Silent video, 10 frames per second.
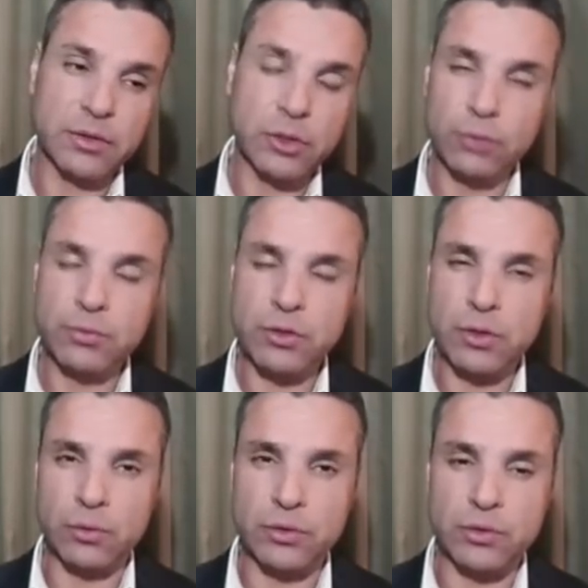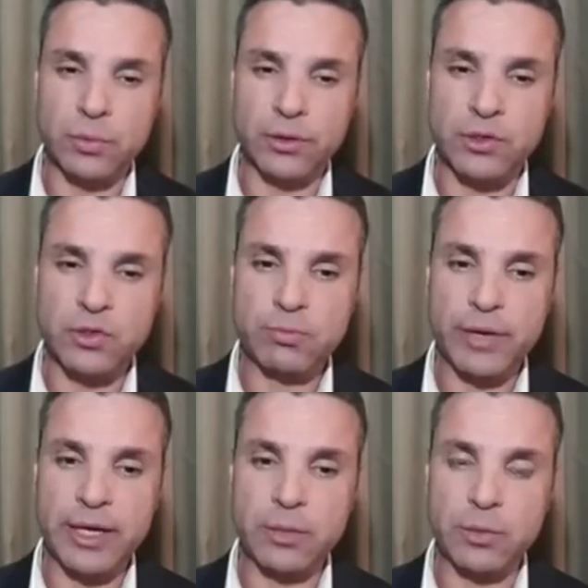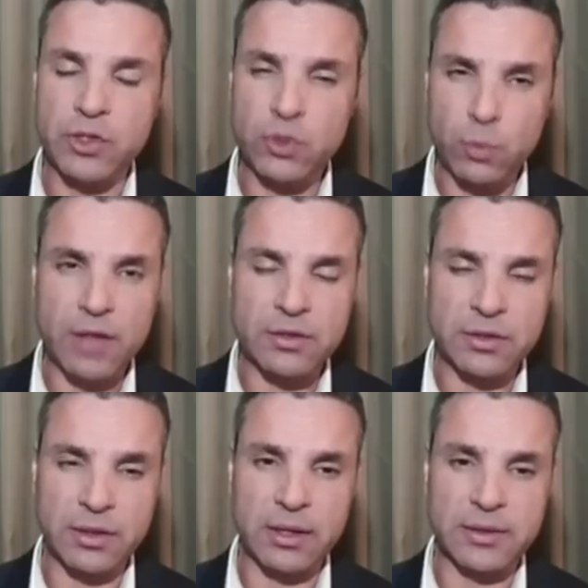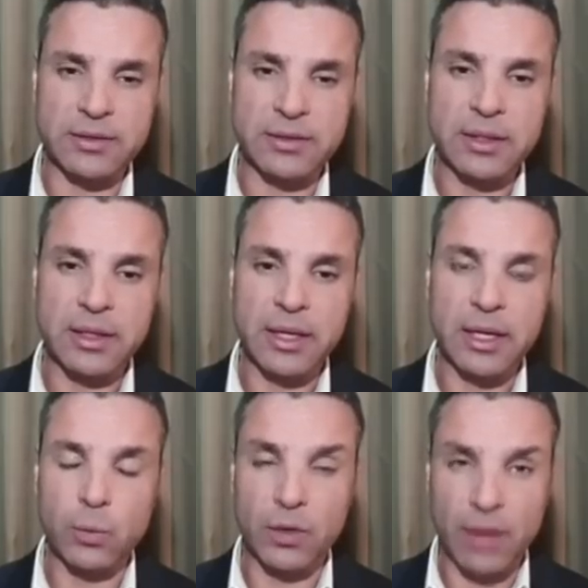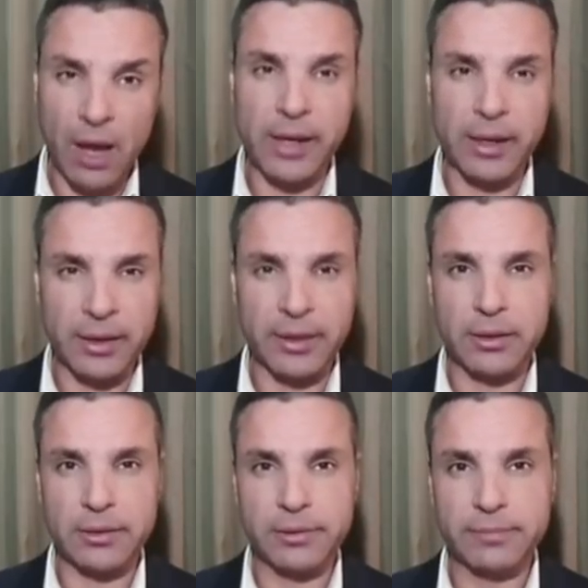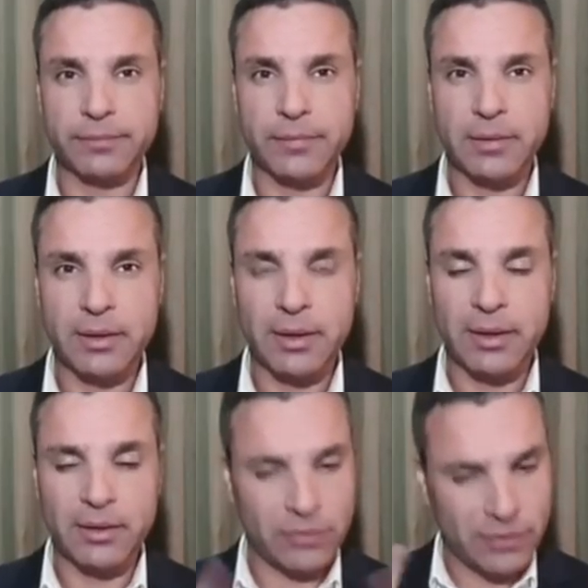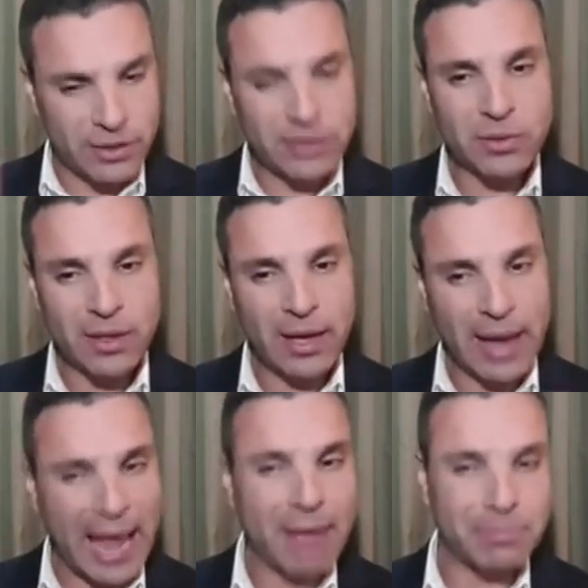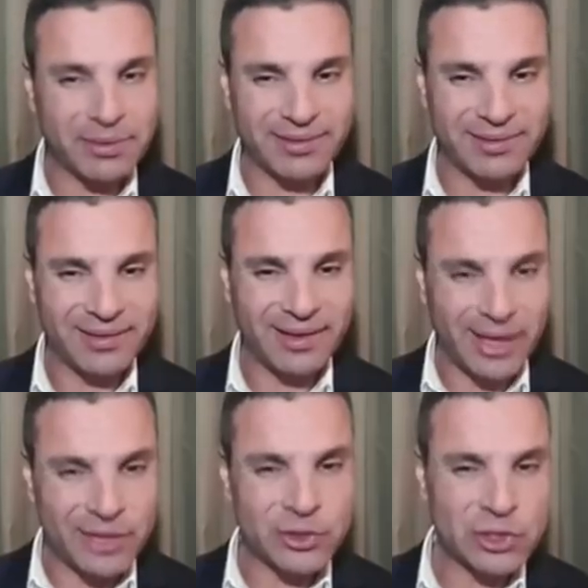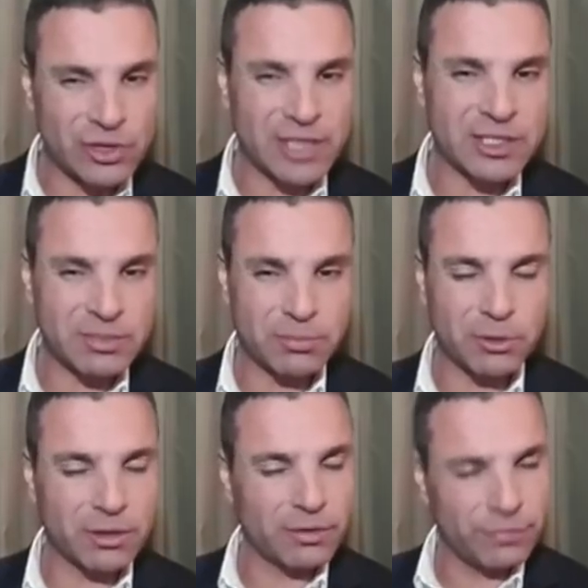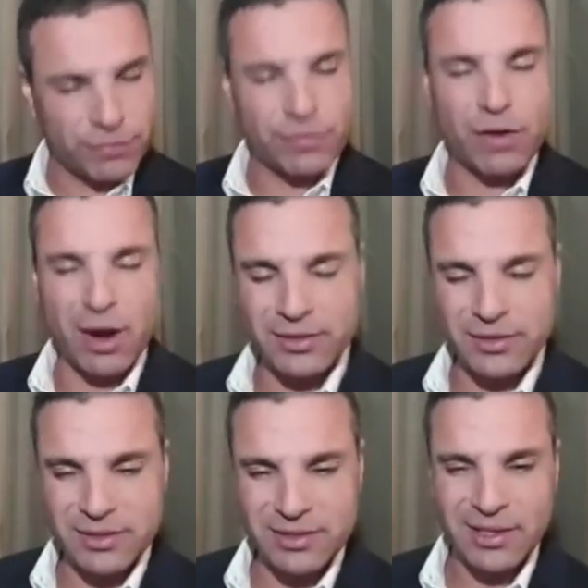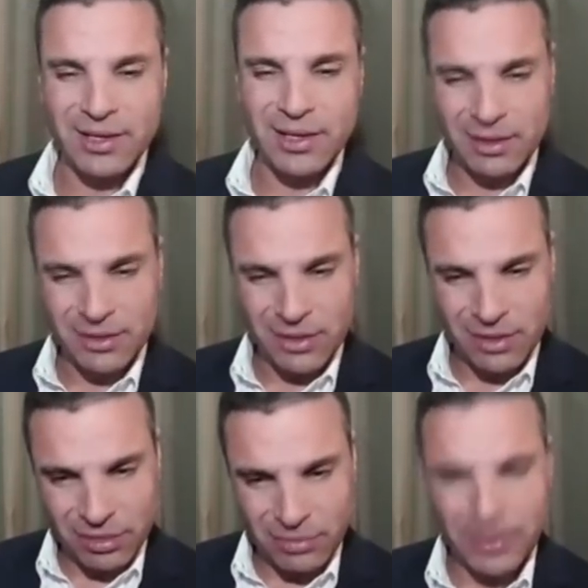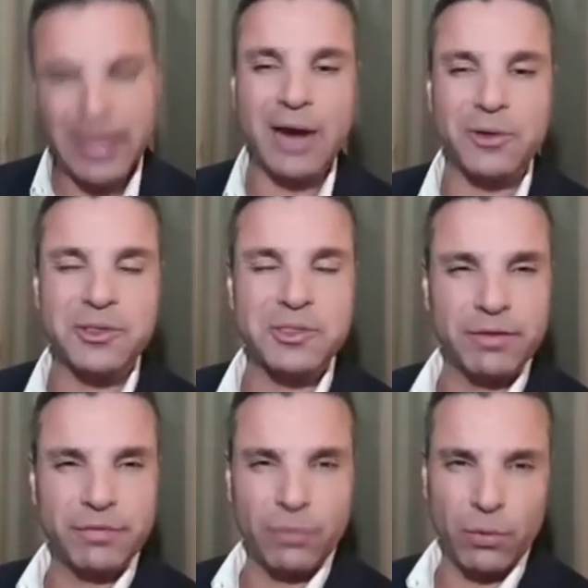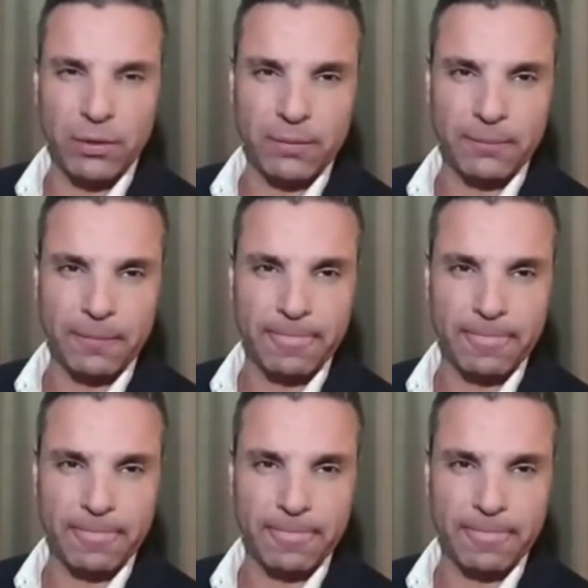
tombstones were sprayed with swastikas and with Heil Hitler. This happened in Strasbourg, France, 3 hours before